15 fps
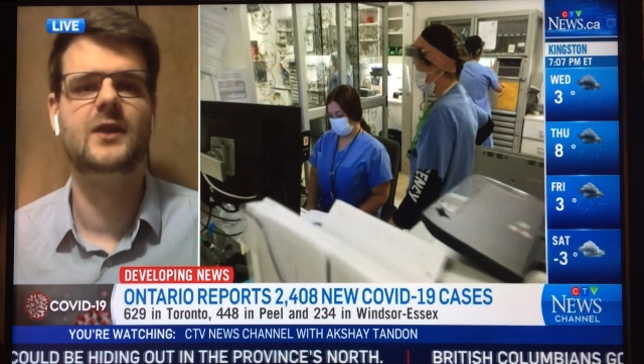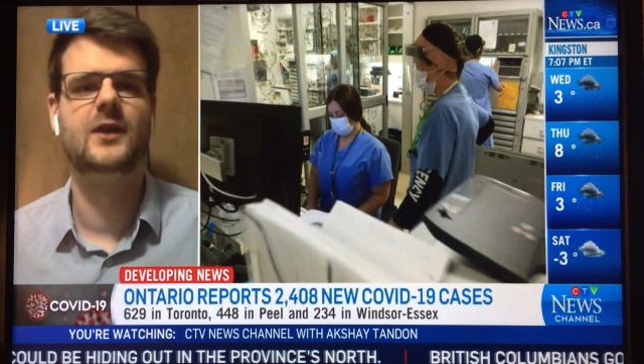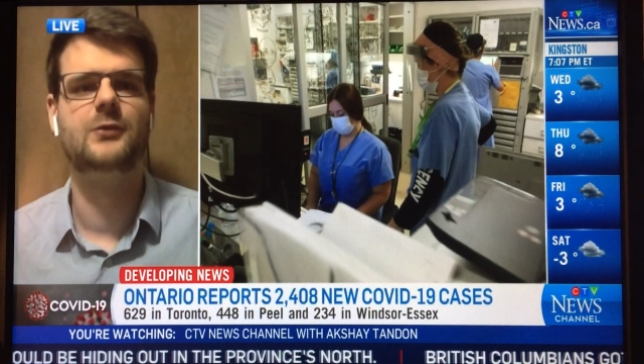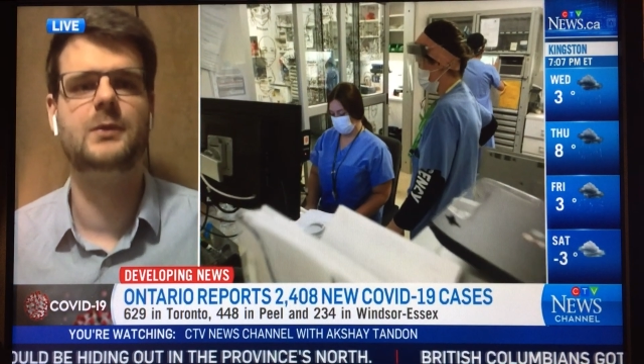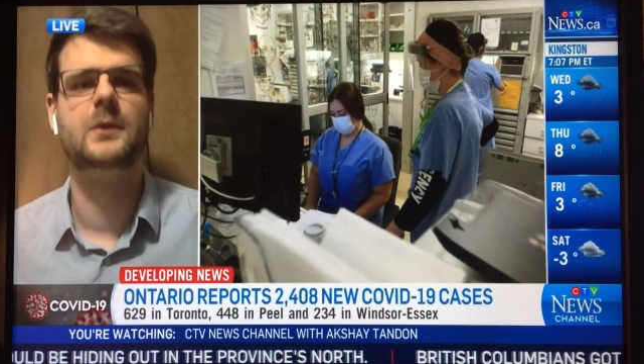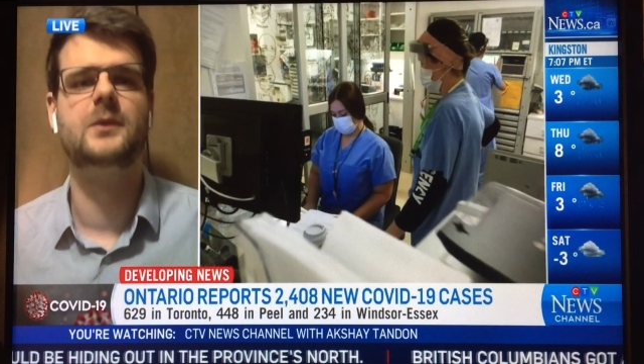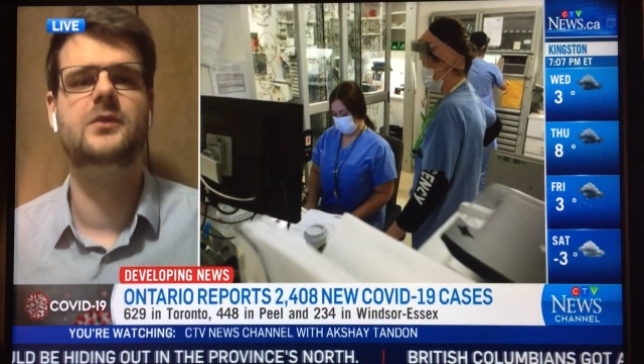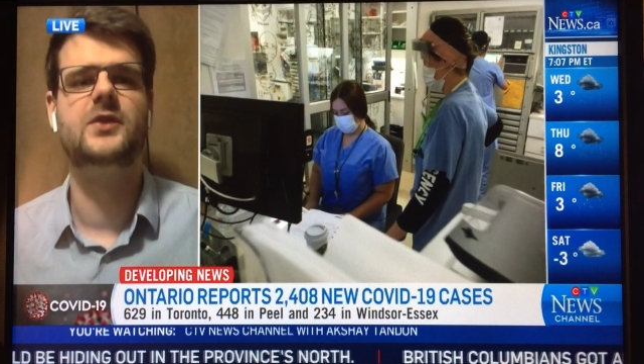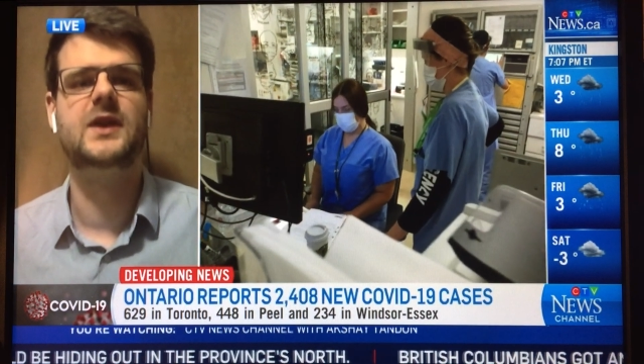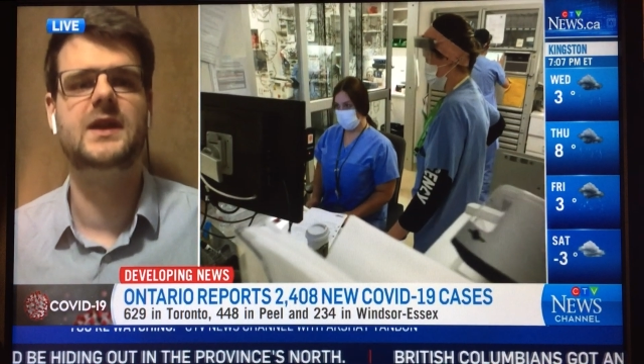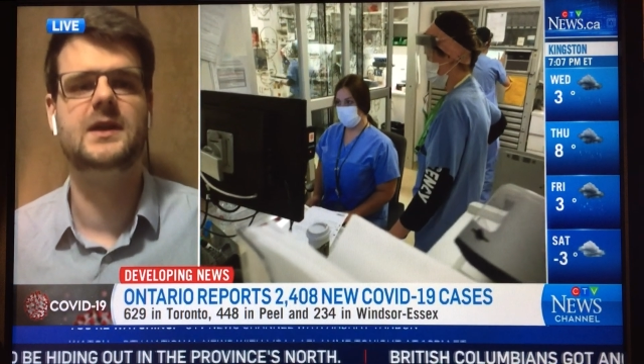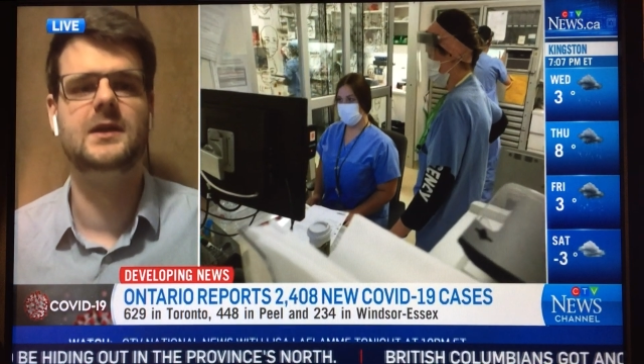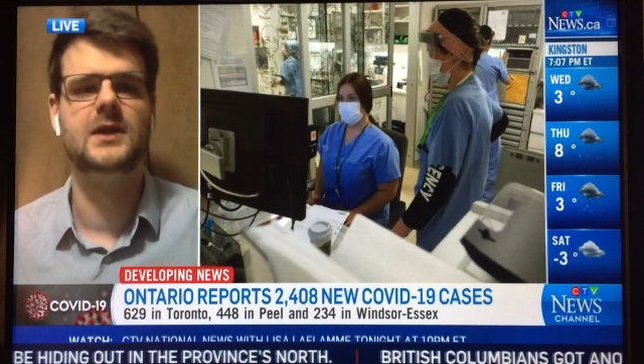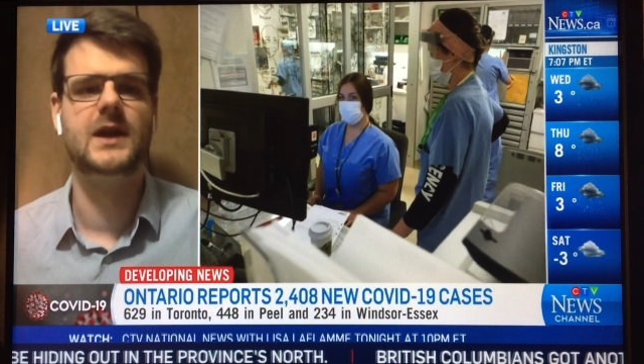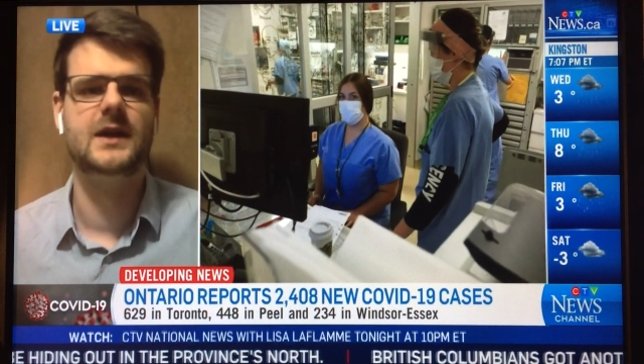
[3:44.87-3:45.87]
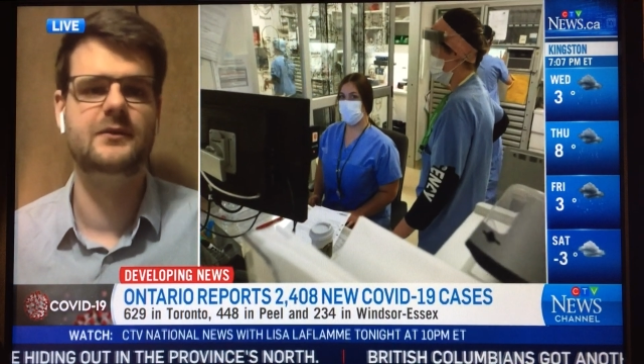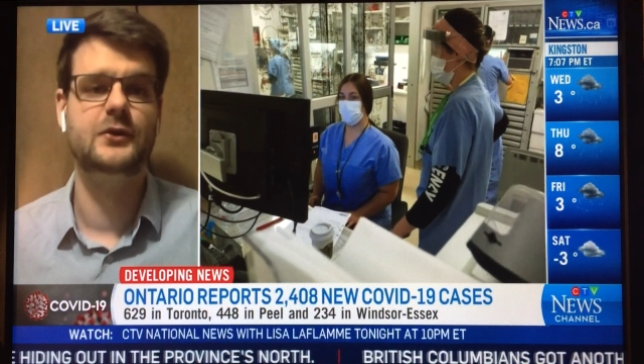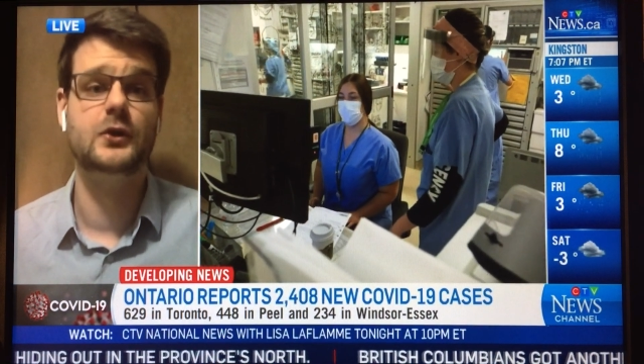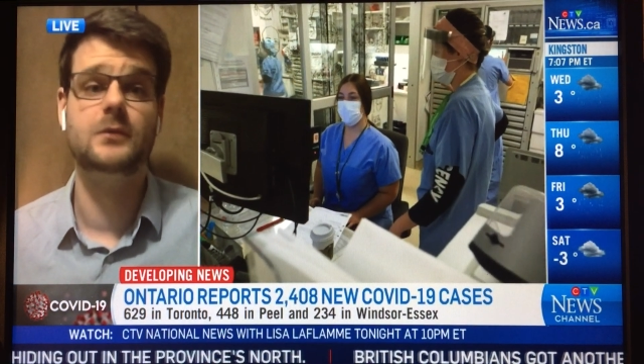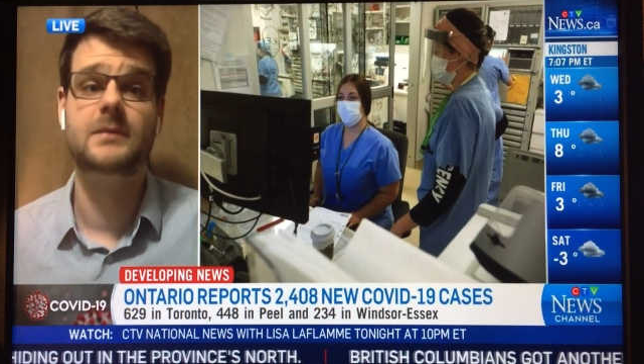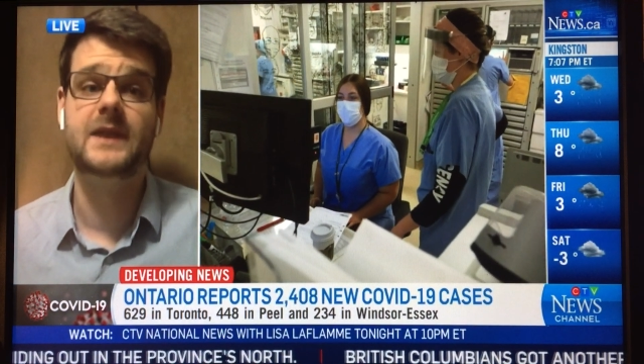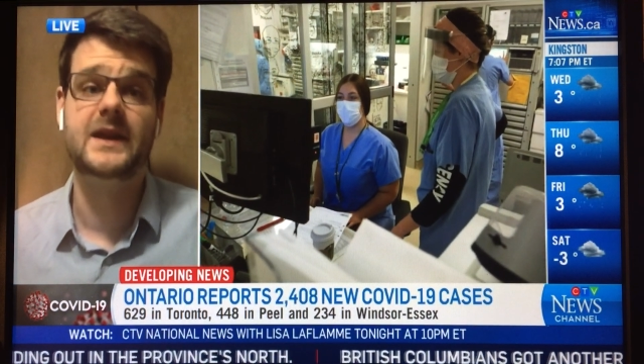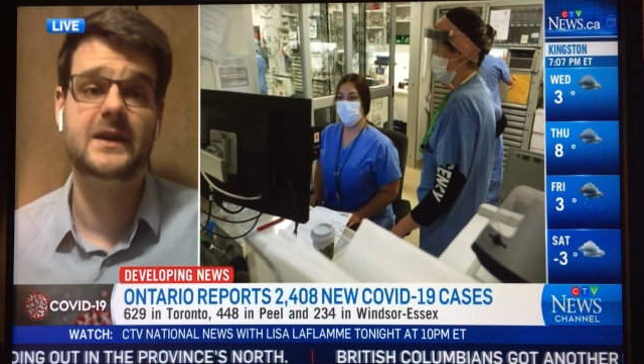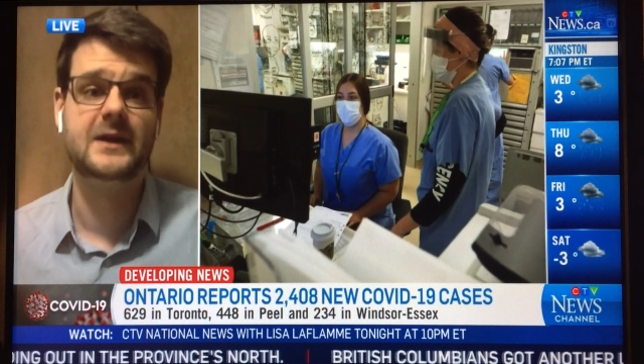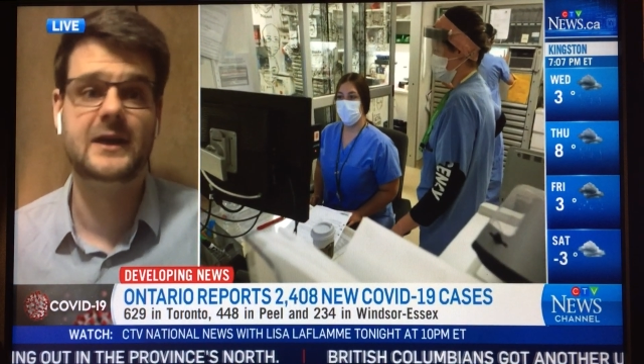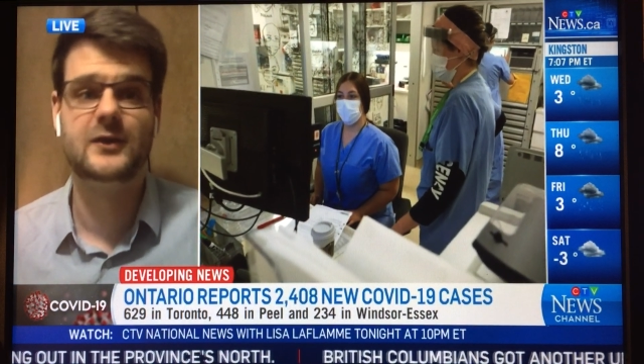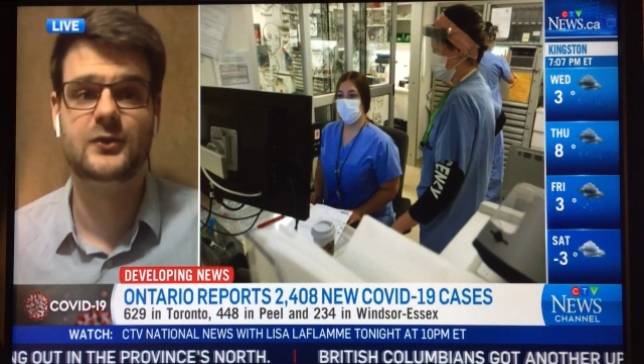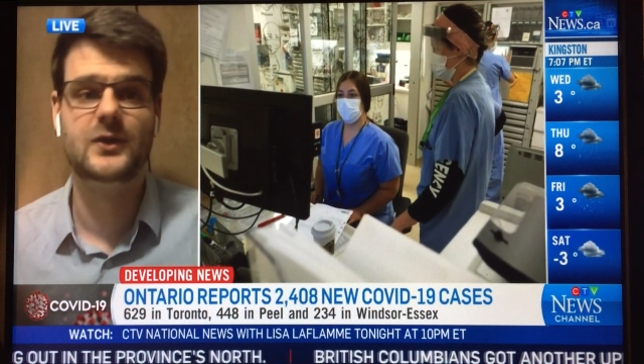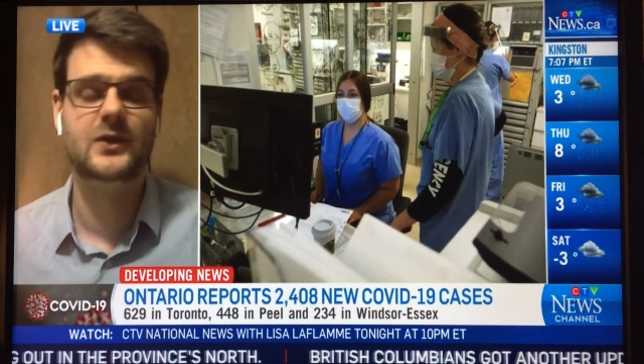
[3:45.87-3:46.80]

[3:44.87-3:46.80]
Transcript: what we've seen in a lot of European countries.